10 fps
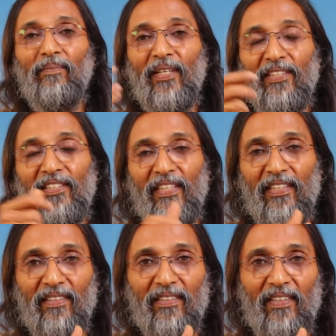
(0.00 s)

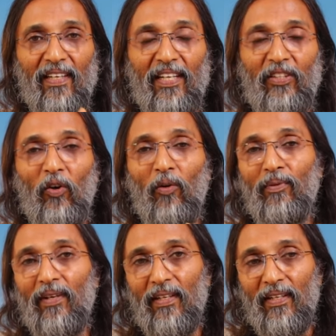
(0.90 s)
merging and
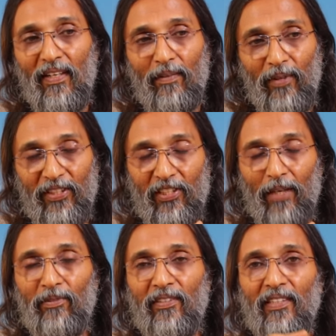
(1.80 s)
noble
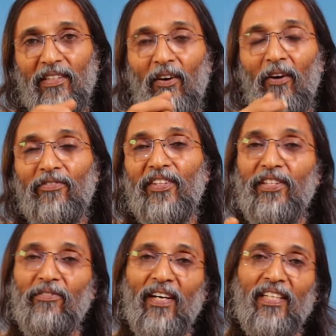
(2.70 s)
perception of the
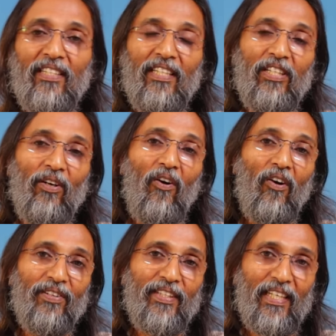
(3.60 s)
divine in
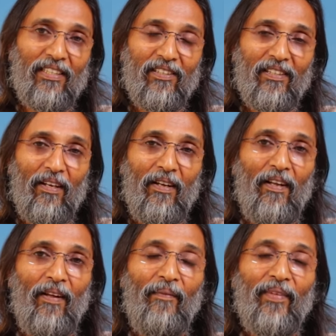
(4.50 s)
all things.
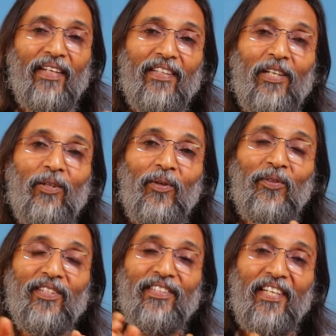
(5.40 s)
And that
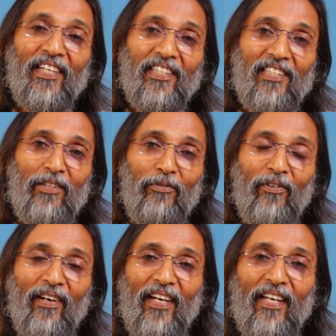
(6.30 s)
also
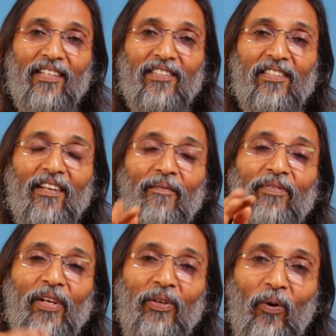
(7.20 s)
justifies the